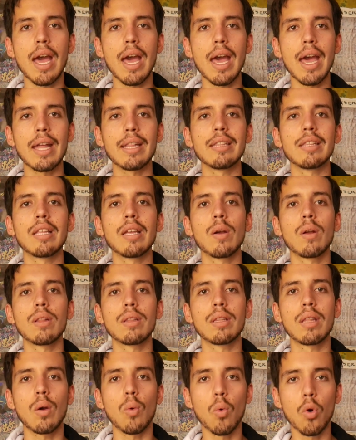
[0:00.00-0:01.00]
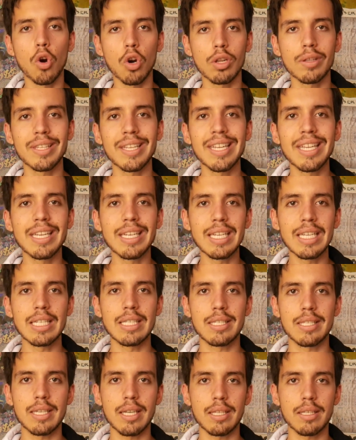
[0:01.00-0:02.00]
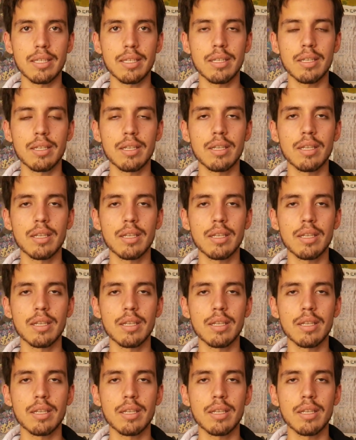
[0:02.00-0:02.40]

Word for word: and the, the world needs it.